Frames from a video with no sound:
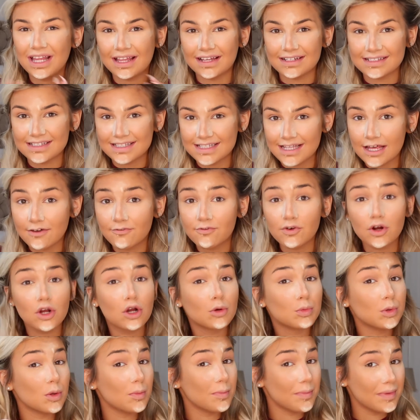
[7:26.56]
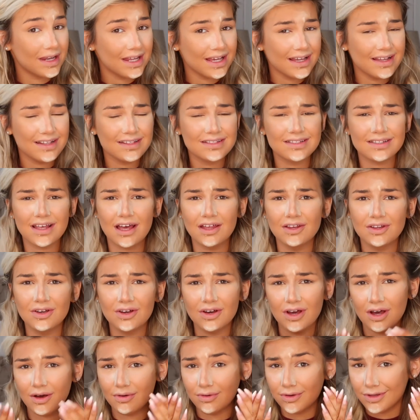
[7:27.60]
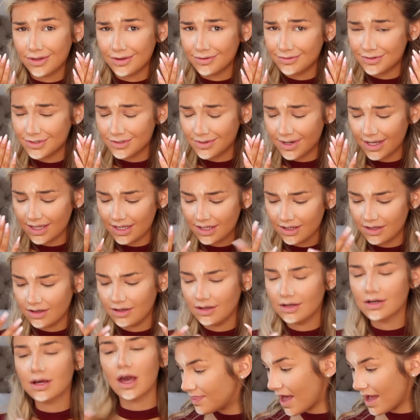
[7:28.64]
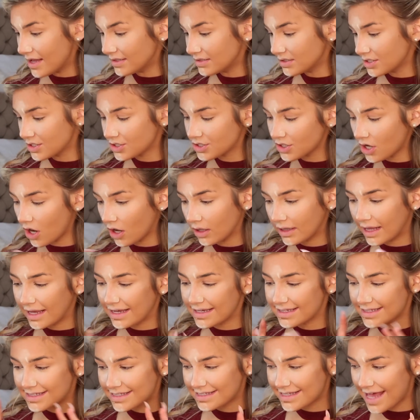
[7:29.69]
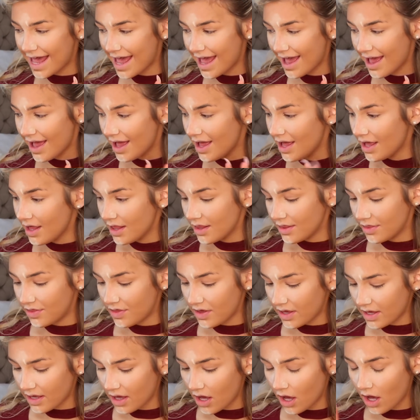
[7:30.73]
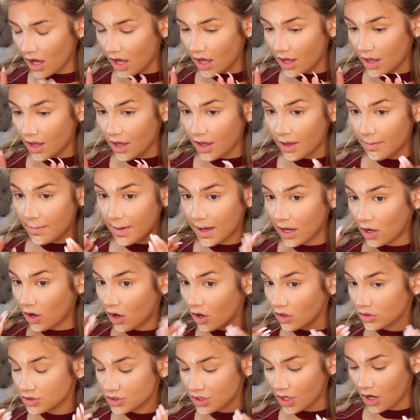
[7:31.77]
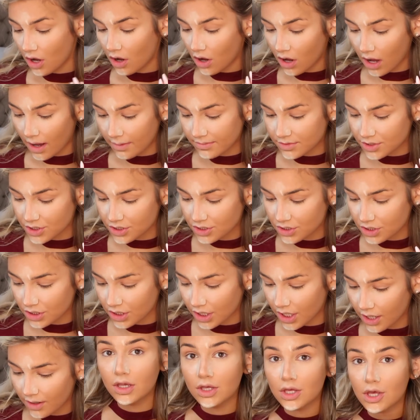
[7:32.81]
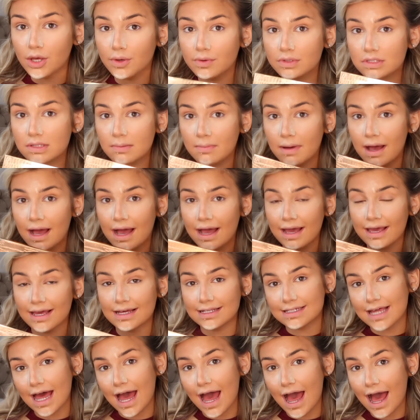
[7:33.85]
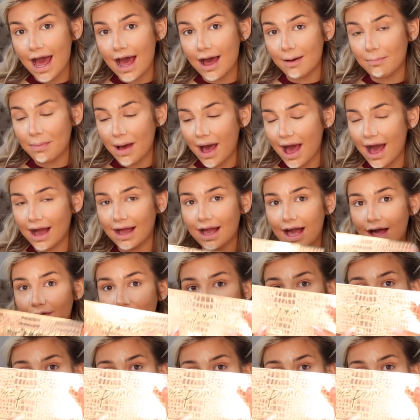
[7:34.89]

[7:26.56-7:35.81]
let that sit for a couple of minutes. I know, how cute do I look? And then to sort of like set the contour, I'm just gonna use my Tarte Park Ave